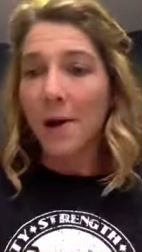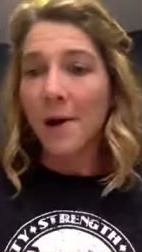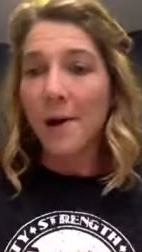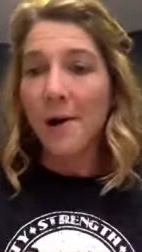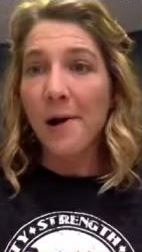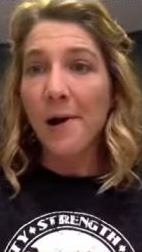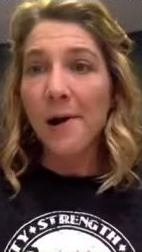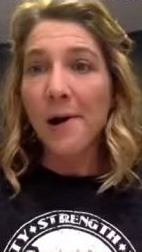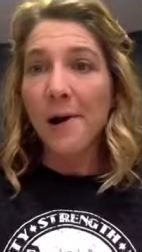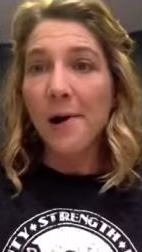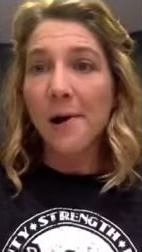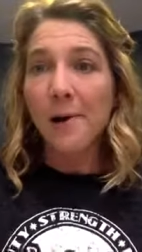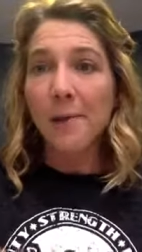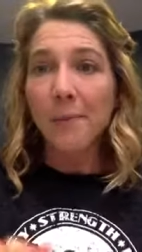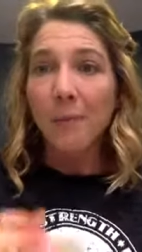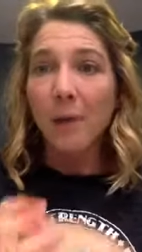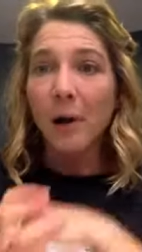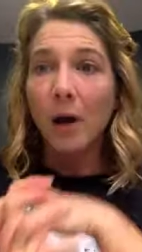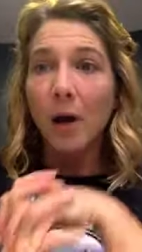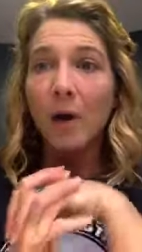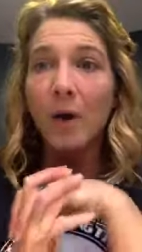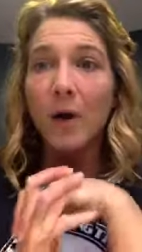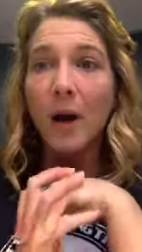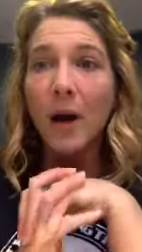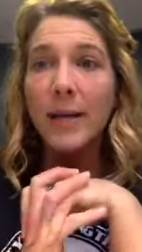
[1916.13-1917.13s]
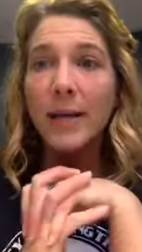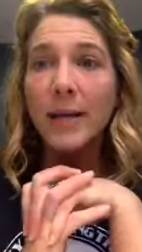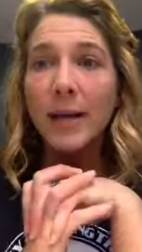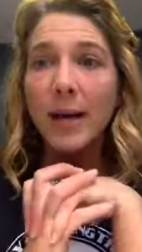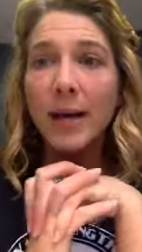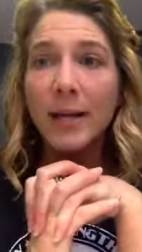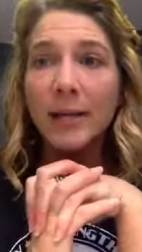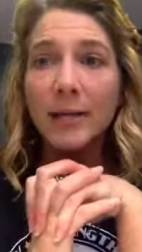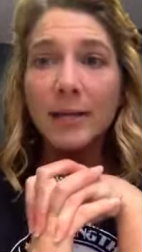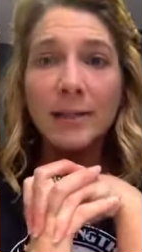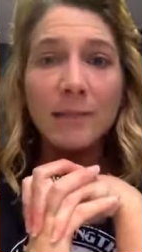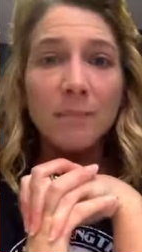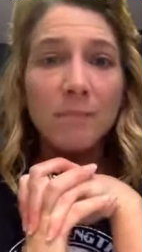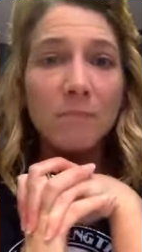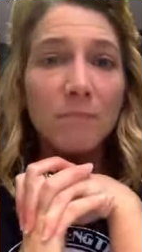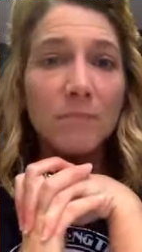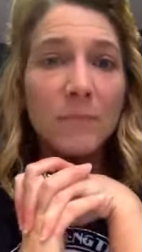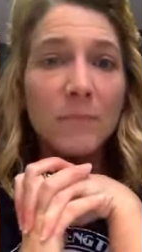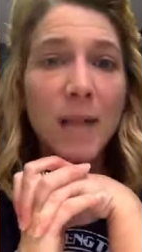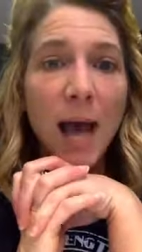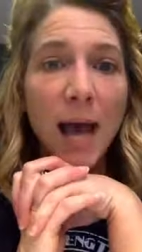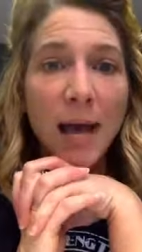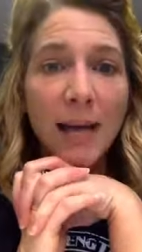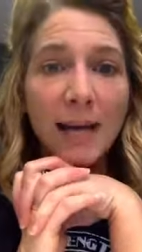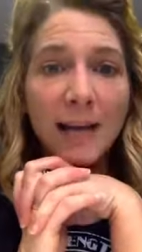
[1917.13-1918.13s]
Um, all right, guys,
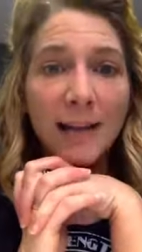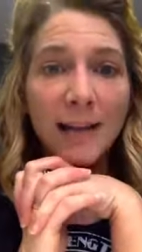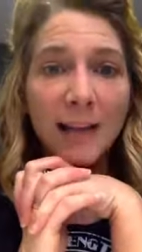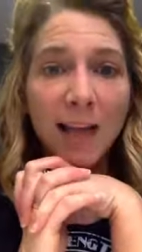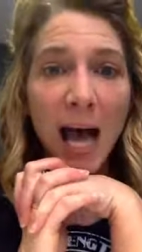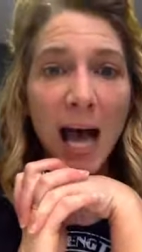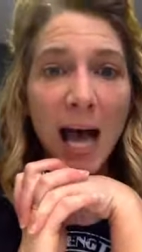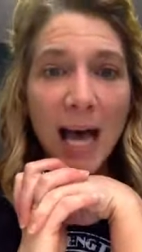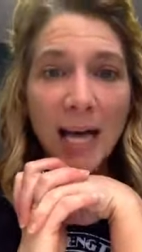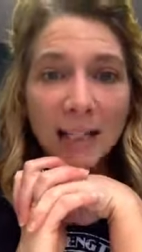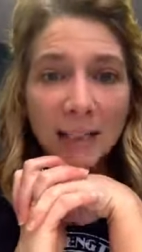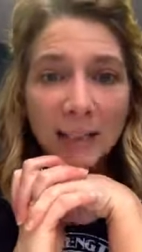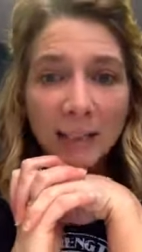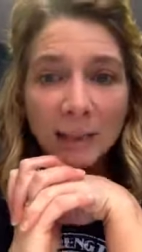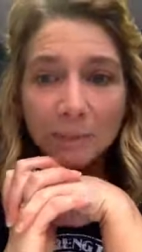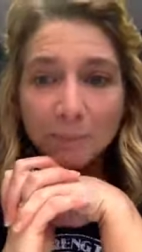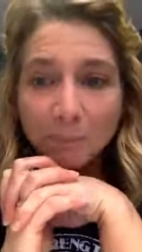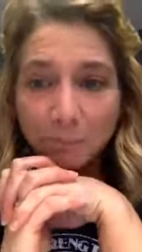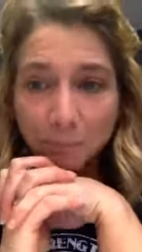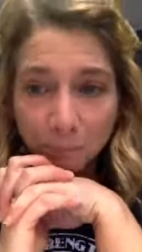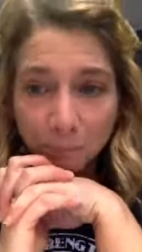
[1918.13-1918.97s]
nine o'clock.